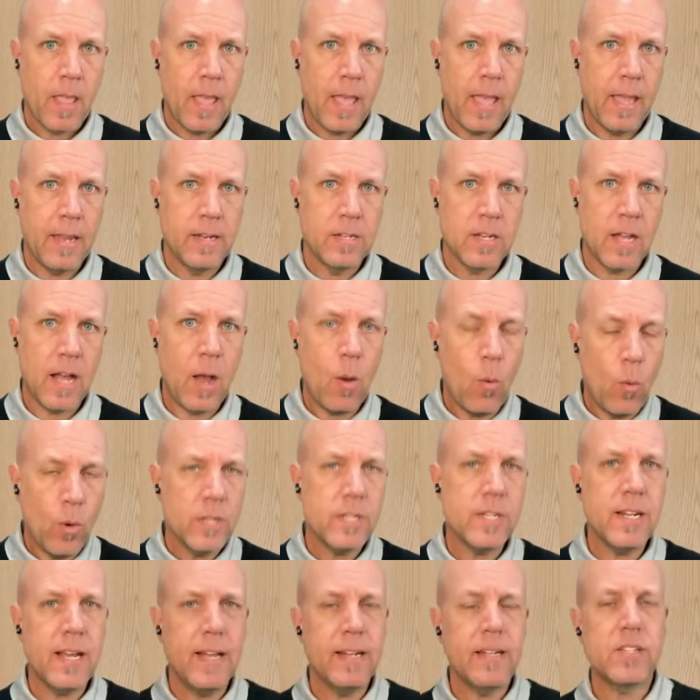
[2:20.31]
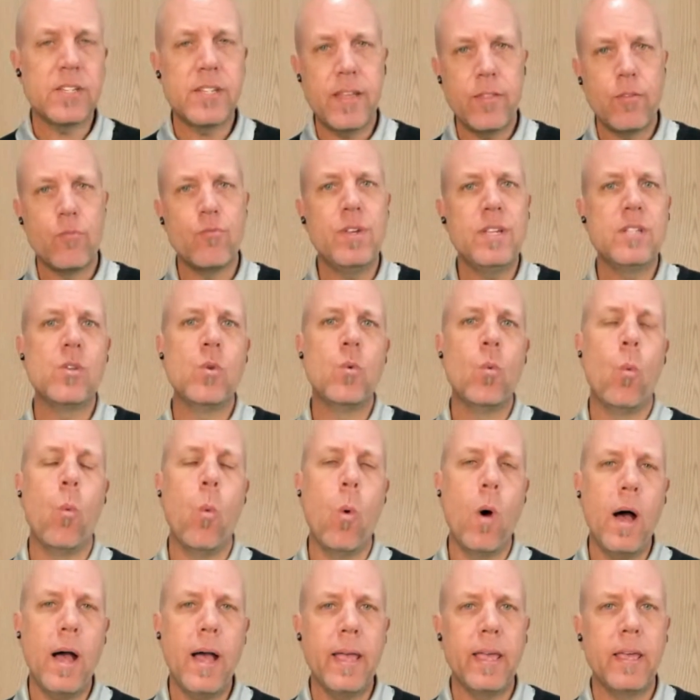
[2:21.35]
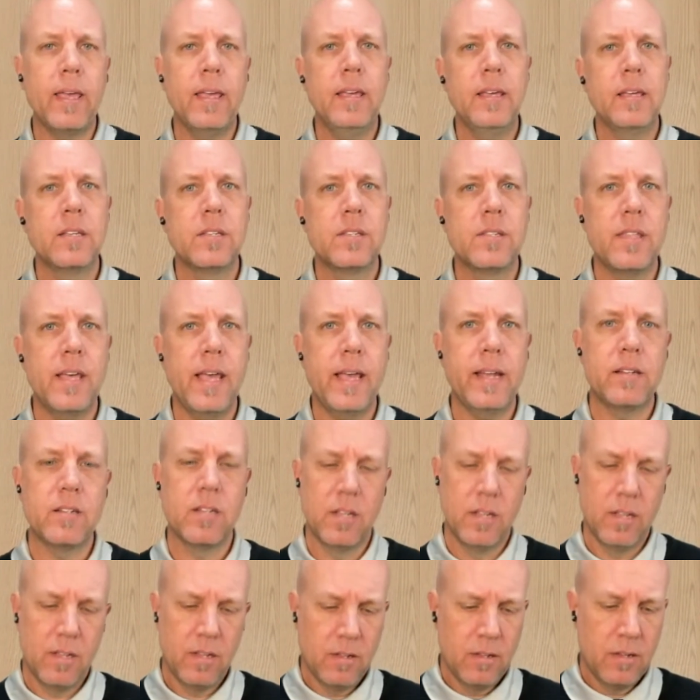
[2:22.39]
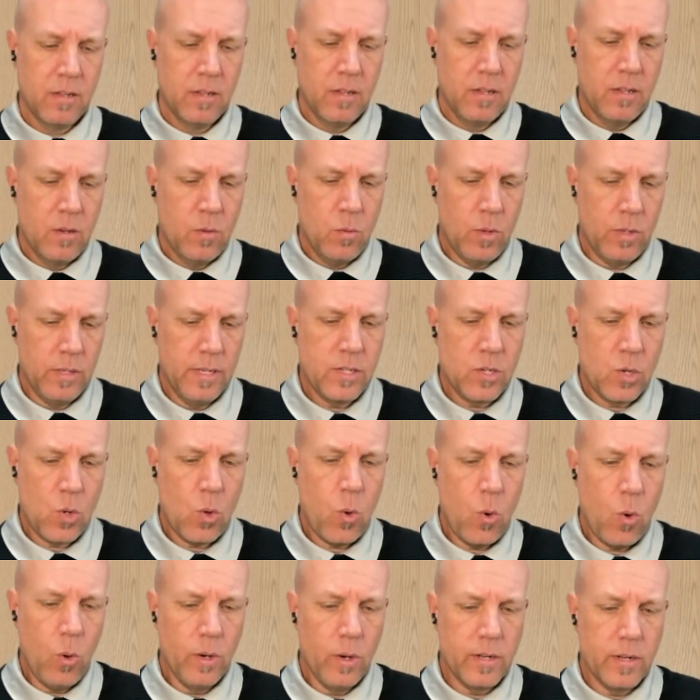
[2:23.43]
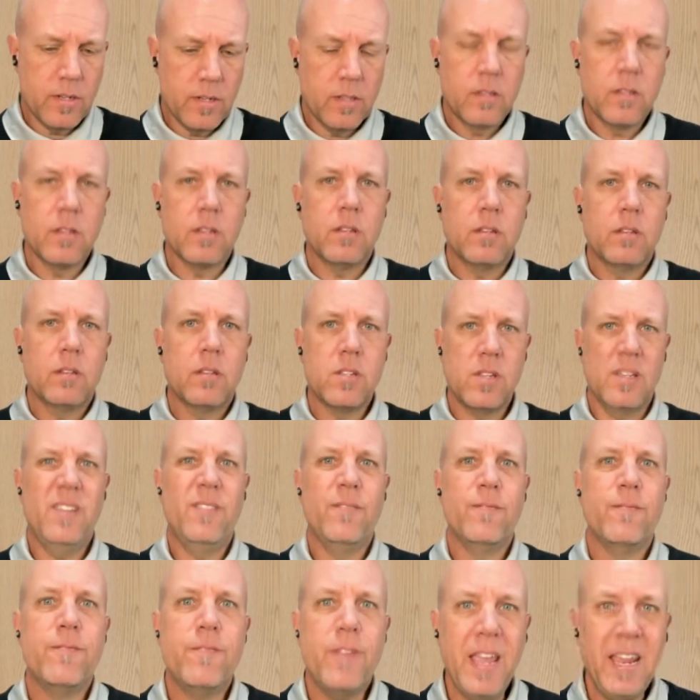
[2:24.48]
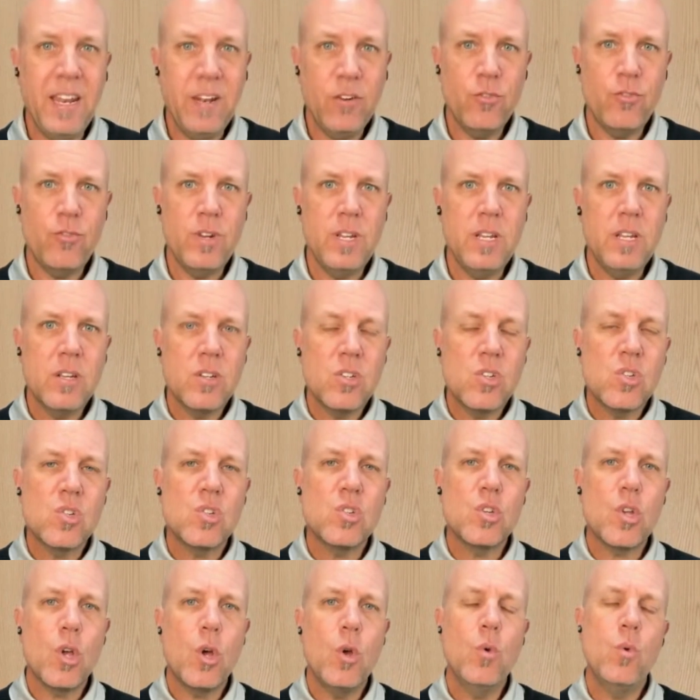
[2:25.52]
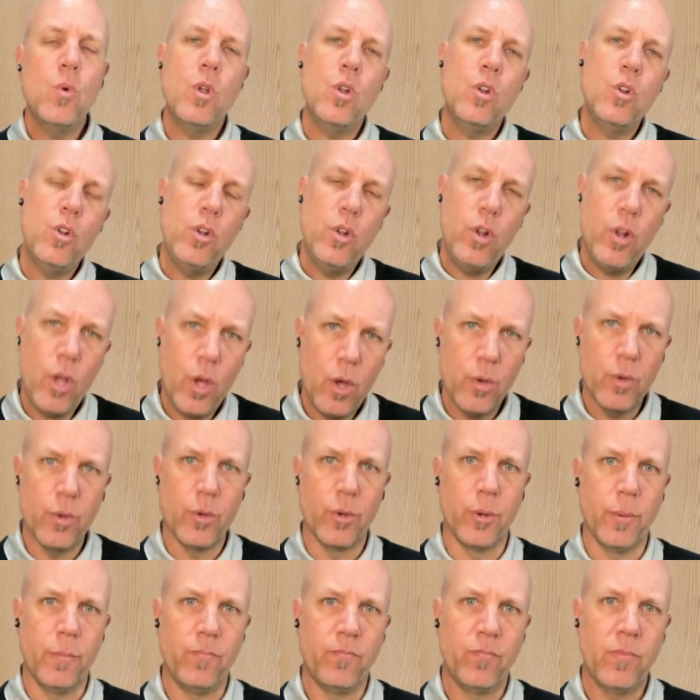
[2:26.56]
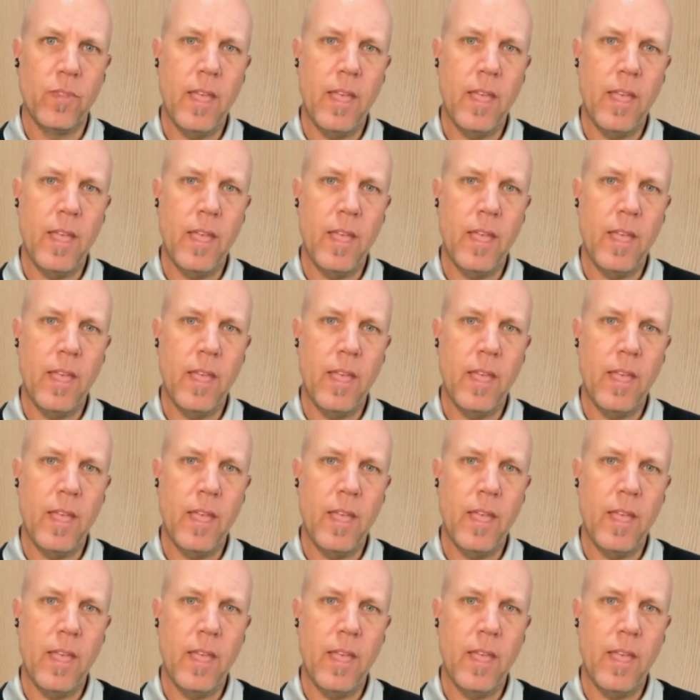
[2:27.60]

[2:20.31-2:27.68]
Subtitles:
And I wanted to understand the reason why is that, well, let's call it the inventory so low.